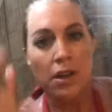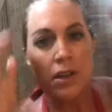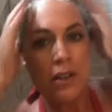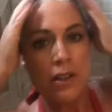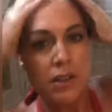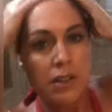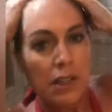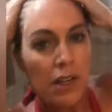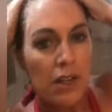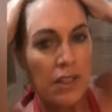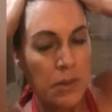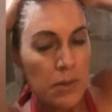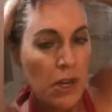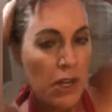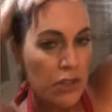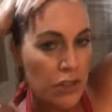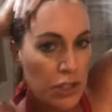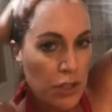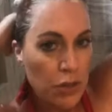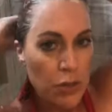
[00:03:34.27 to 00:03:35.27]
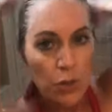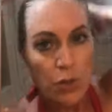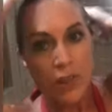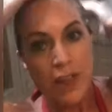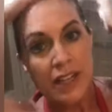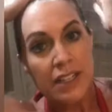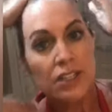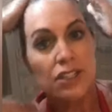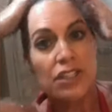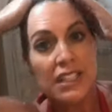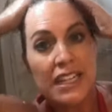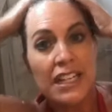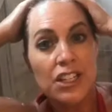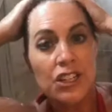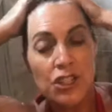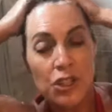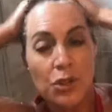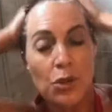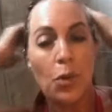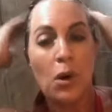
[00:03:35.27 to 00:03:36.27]
to cosmetology school, they teach
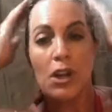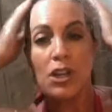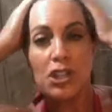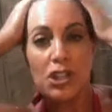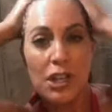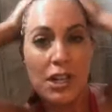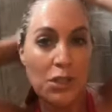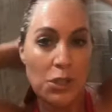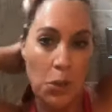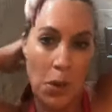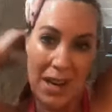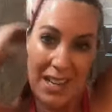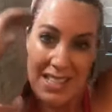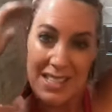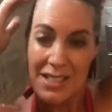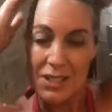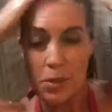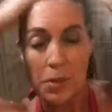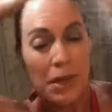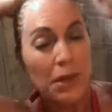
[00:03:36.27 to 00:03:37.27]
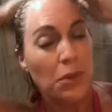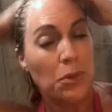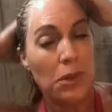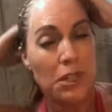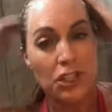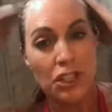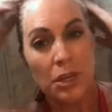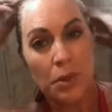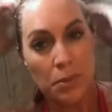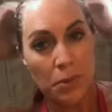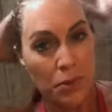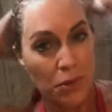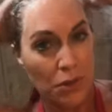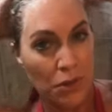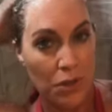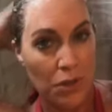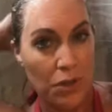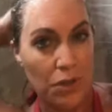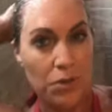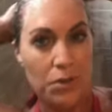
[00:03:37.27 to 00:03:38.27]
you to wash your hair twice no matter what shampoo
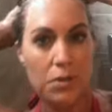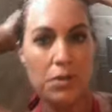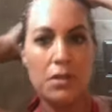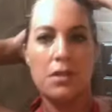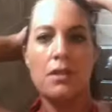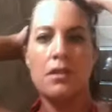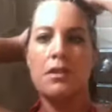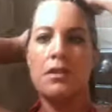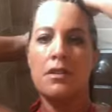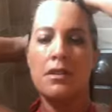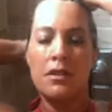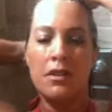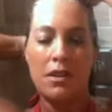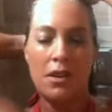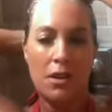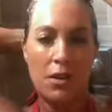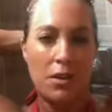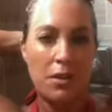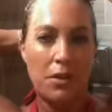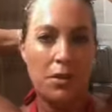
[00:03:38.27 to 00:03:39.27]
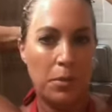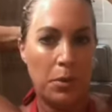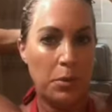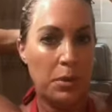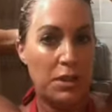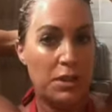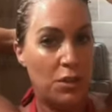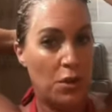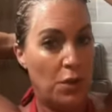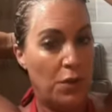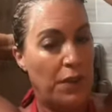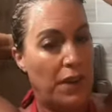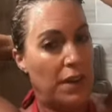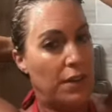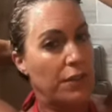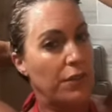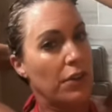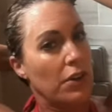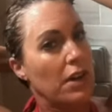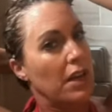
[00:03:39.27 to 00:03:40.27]
you use. But with
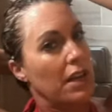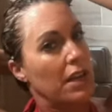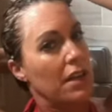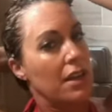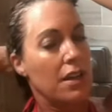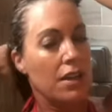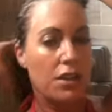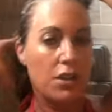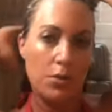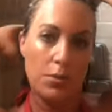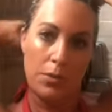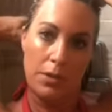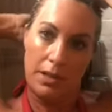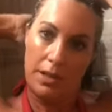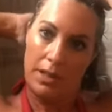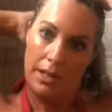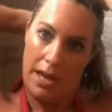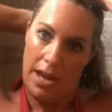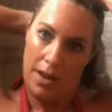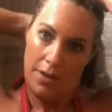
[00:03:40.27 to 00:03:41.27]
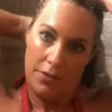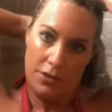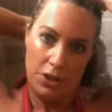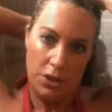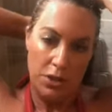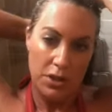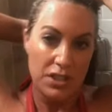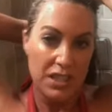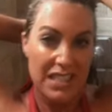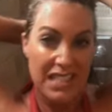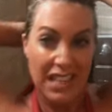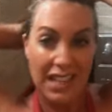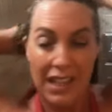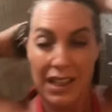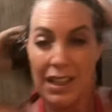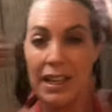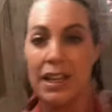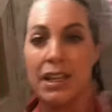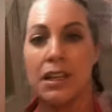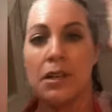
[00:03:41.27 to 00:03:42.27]
sulfate-free, you really have to because it's a
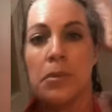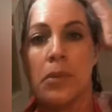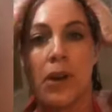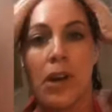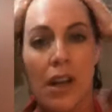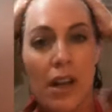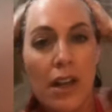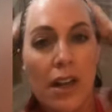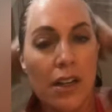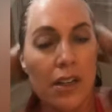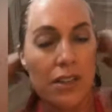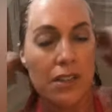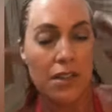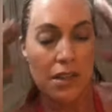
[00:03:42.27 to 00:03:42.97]
clean product.